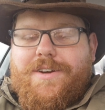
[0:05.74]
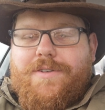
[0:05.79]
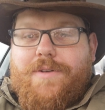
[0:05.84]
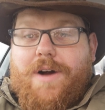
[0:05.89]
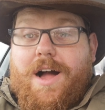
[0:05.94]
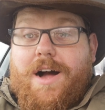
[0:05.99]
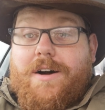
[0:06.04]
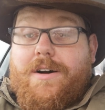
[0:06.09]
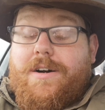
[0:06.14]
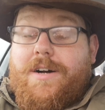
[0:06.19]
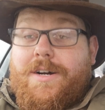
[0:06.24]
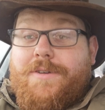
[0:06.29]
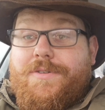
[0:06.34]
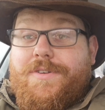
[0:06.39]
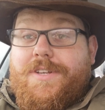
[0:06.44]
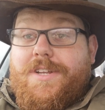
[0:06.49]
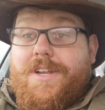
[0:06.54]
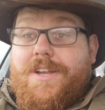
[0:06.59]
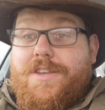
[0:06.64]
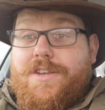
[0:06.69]
Well, I was
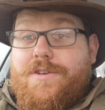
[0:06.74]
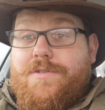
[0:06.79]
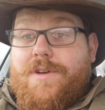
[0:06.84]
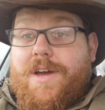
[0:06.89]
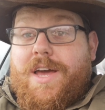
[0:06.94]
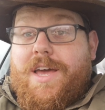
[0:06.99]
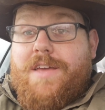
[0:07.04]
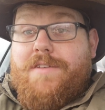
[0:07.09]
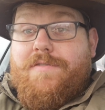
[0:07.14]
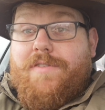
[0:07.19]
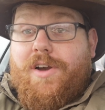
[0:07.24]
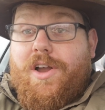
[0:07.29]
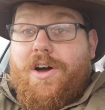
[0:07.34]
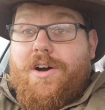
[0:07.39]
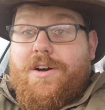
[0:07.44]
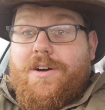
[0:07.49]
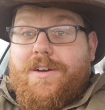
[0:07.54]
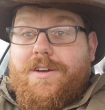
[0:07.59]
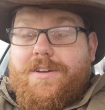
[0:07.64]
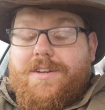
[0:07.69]
going to do a
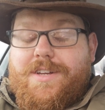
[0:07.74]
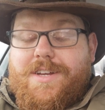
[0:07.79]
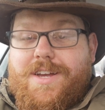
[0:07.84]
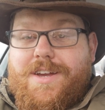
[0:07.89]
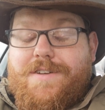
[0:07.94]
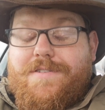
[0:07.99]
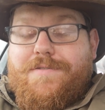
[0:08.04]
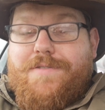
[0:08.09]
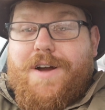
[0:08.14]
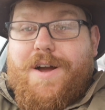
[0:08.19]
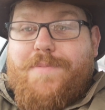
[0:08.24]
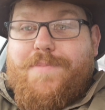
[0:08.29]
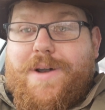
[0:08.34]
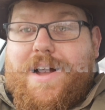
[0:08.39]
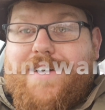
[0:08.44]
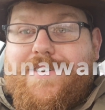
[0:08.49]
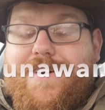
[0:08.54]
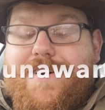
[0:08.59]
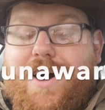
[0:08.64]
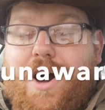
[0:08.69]
vlog uh,
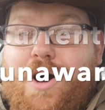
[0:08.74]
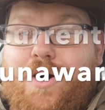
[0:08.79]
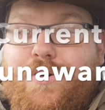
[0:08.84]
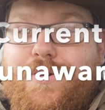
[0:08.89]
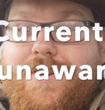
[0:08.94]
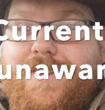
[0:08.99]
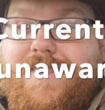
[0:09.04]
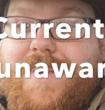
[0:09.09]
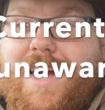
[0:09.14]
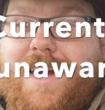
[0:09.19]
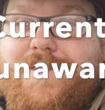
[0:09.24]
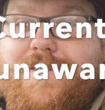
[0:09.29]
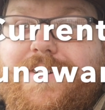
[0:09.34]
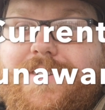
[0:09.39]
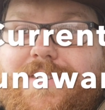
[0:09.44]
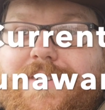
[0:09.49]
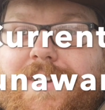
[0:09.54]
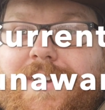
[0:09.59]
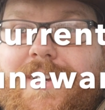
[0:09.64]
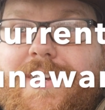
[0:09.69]
about Alton
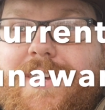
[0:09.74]
Towers